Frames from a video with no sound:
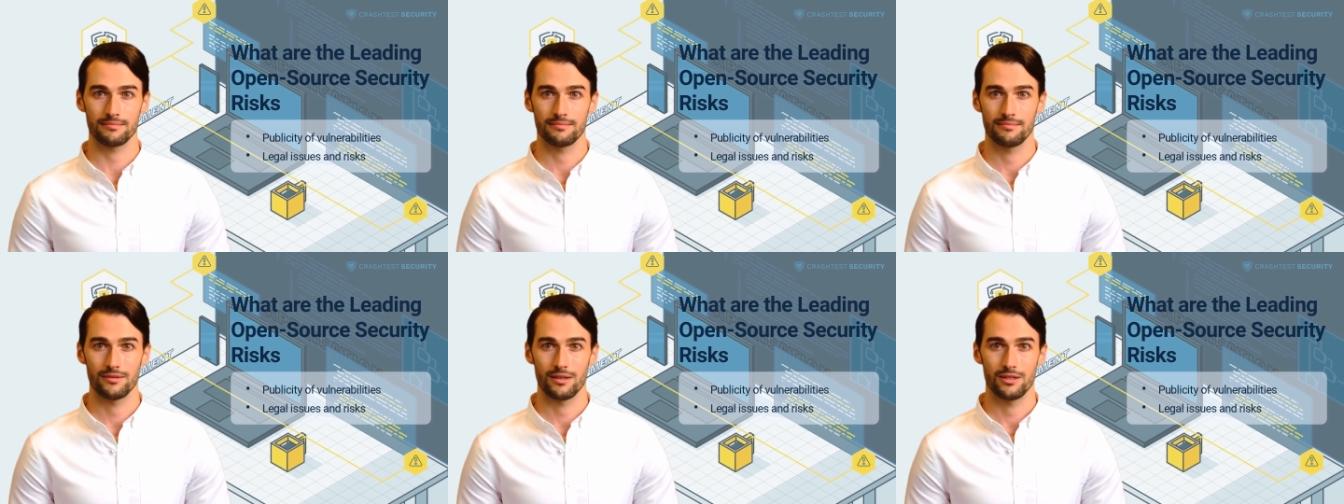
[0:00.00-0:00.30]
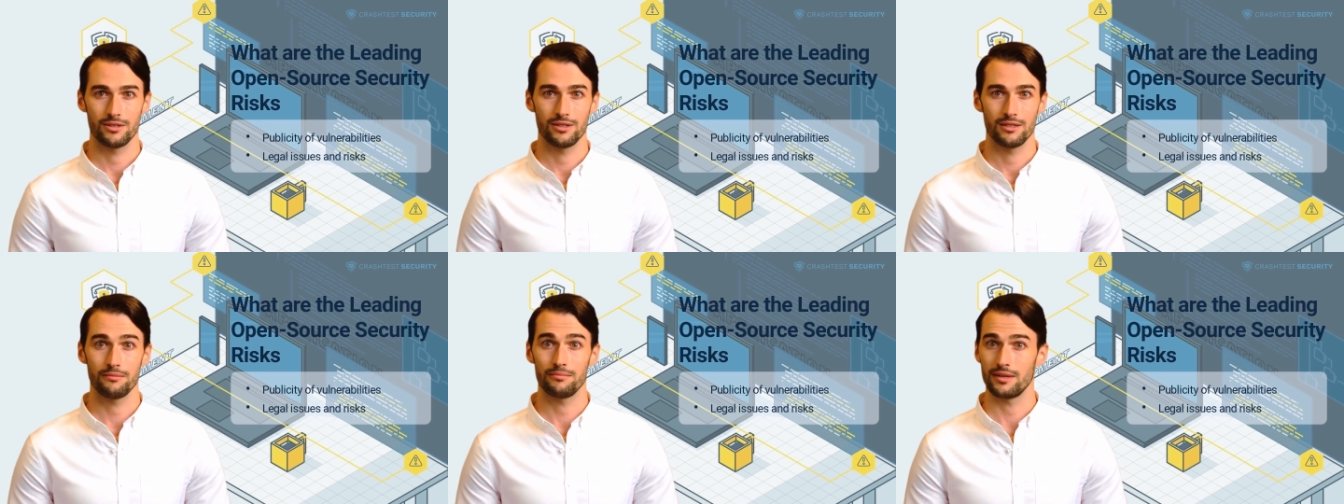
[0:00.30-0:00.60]

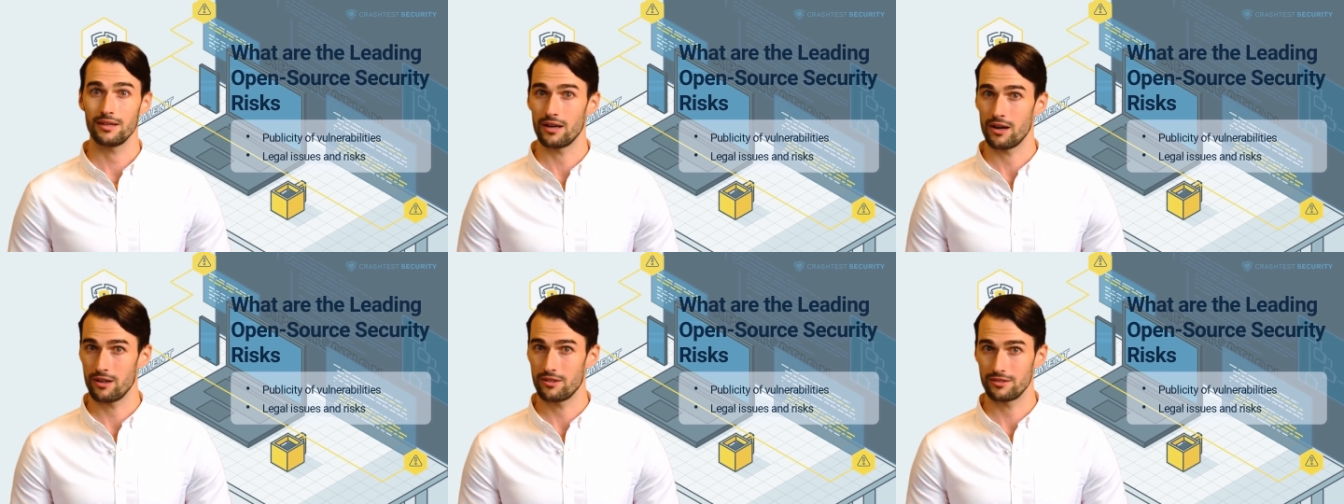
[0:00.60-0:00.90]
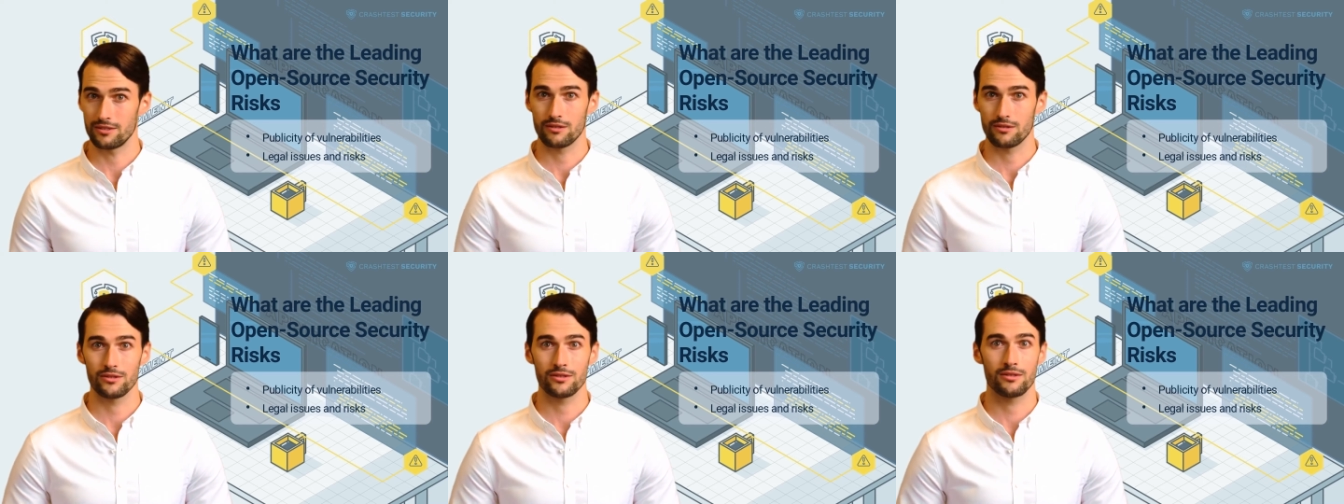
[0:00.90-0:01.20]
This is because
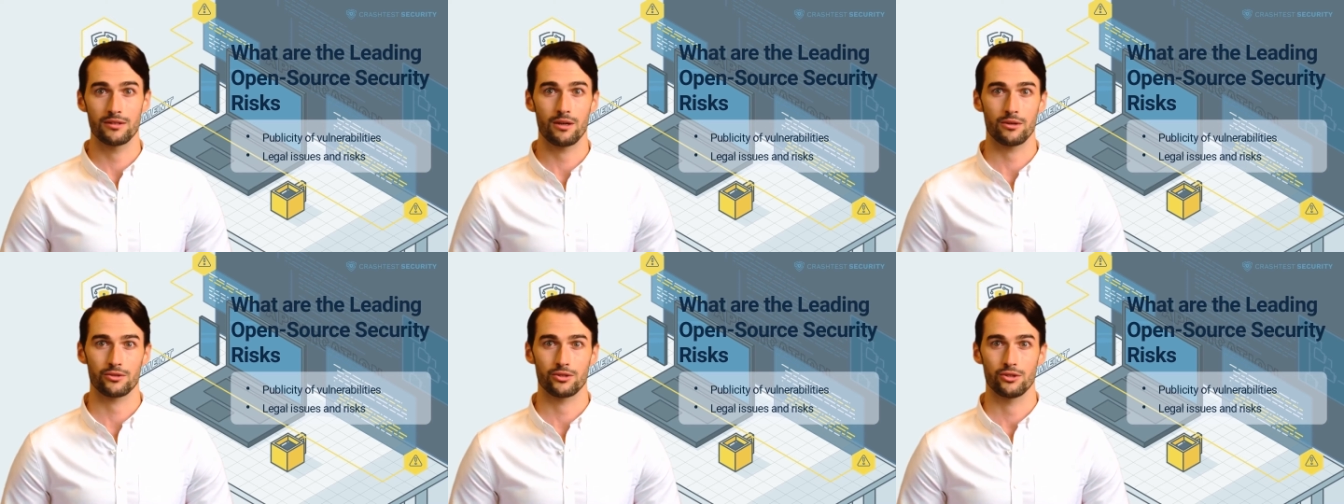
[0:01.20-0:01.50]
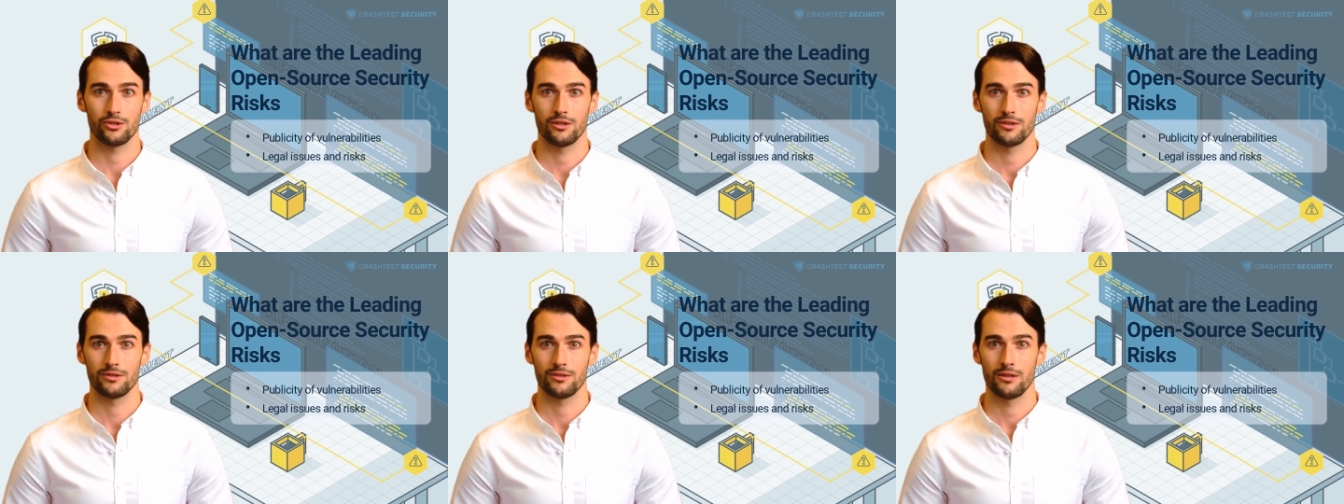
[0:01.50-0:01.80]
there is no
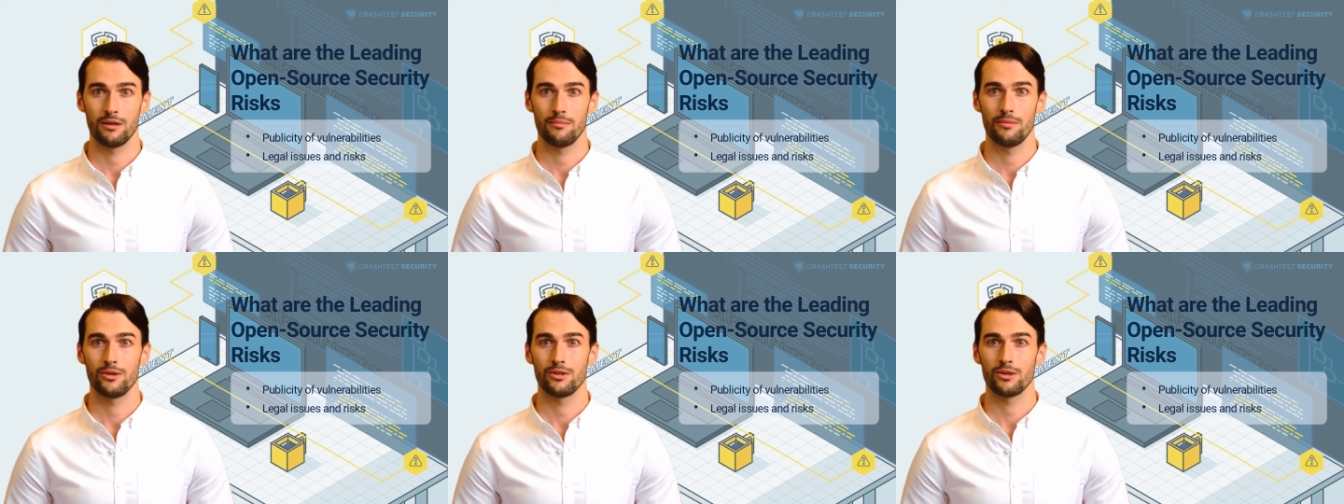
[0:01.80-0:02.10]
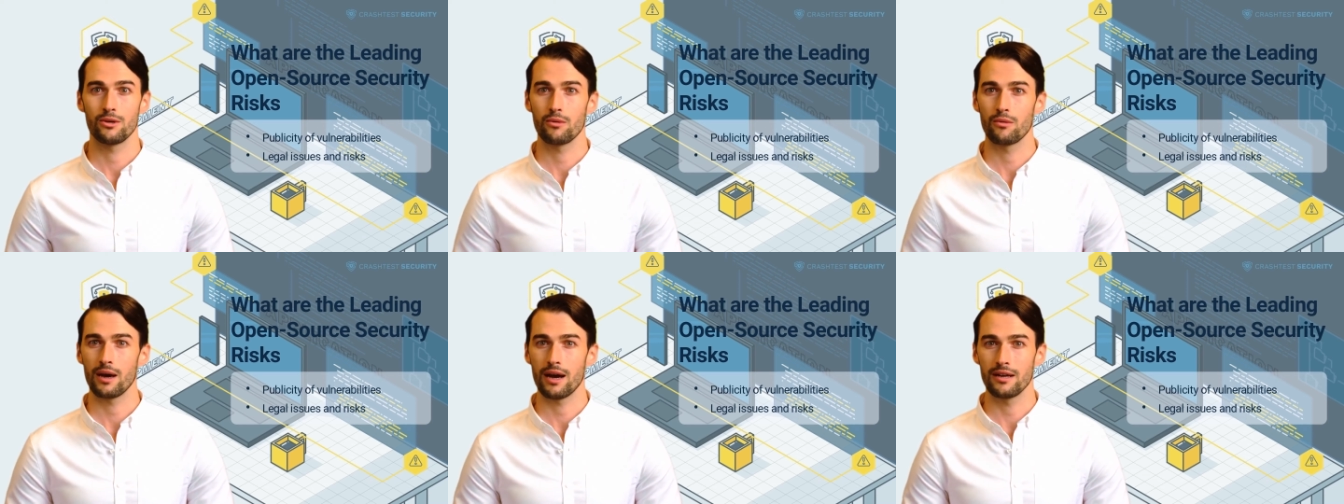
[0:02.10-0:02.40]
strict
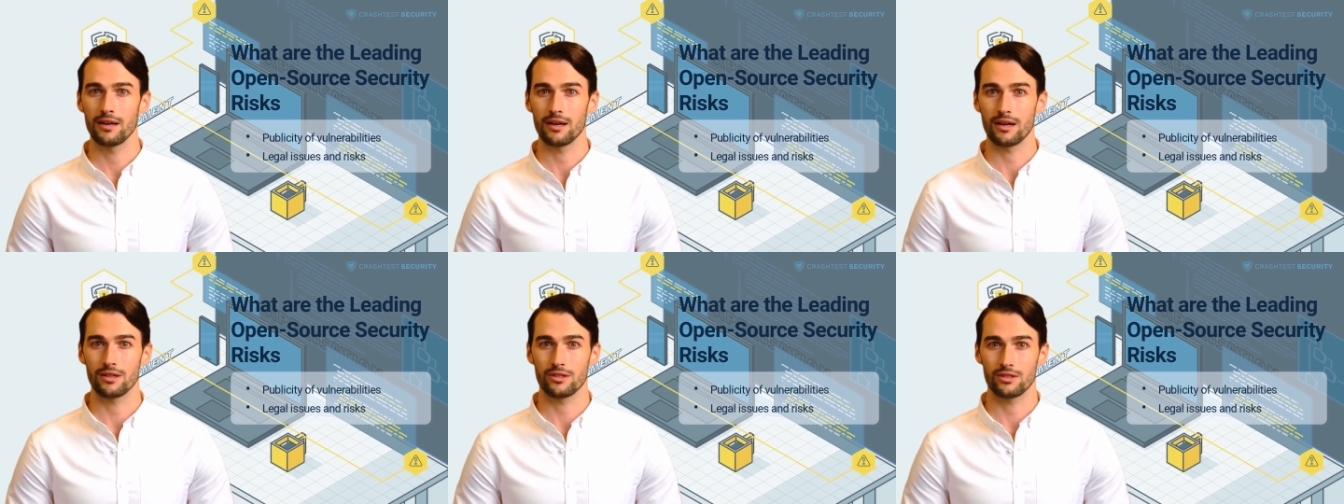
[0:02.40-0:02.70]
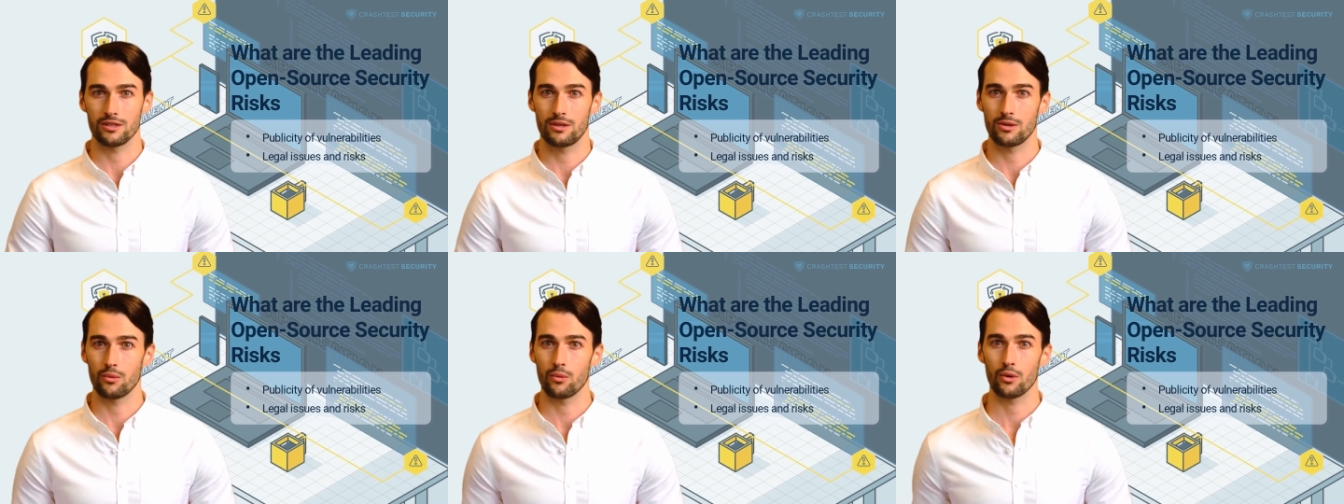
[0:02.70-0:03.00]
commercial
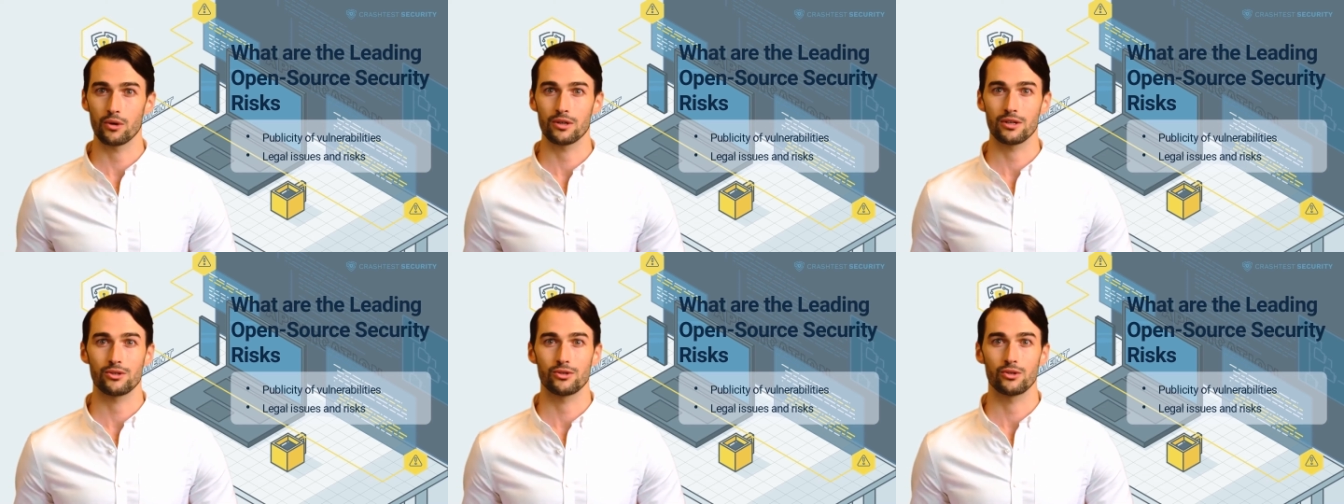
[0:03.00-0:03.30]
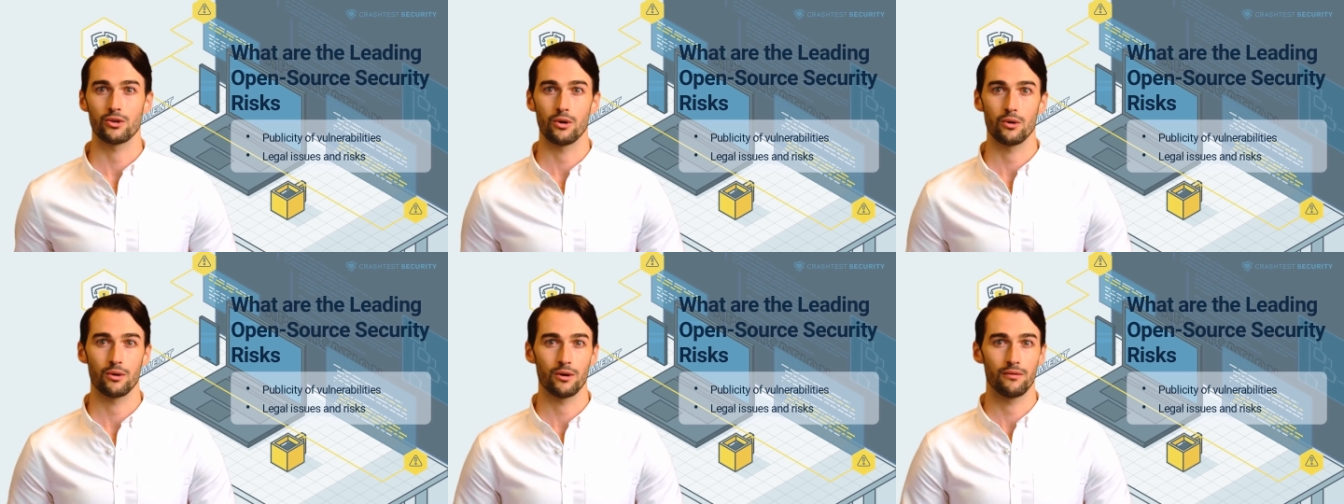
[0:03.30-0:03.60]
regulation or
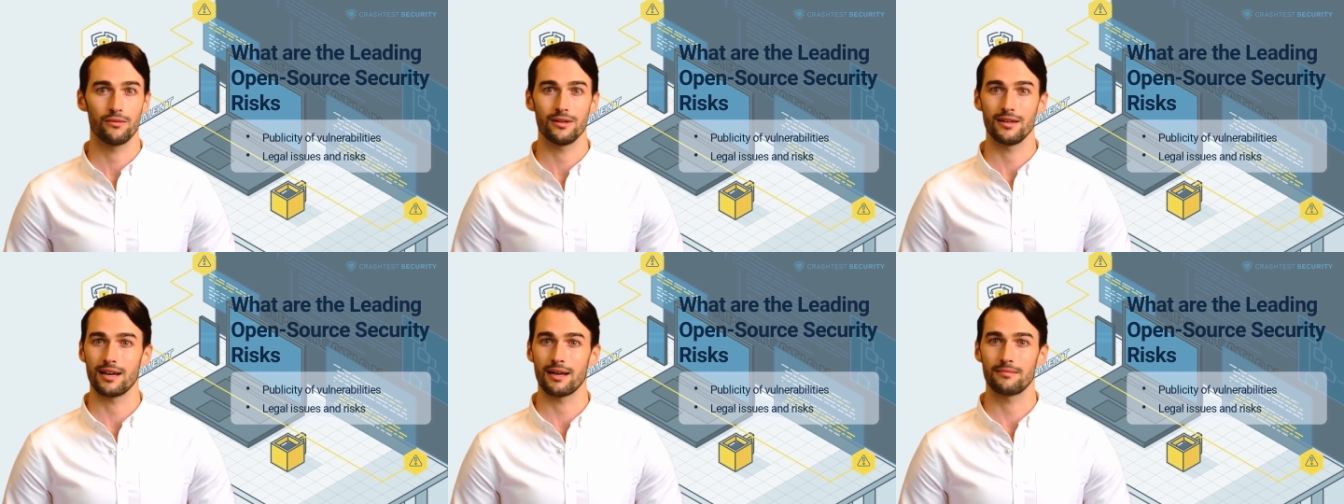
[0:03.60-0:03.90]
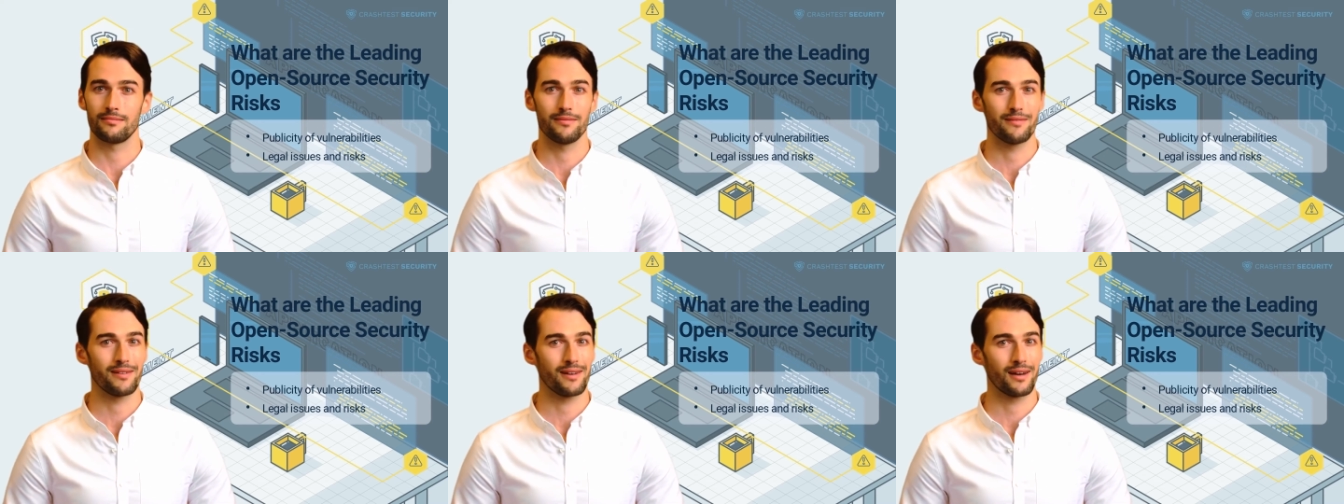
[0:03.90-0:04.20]
control over them,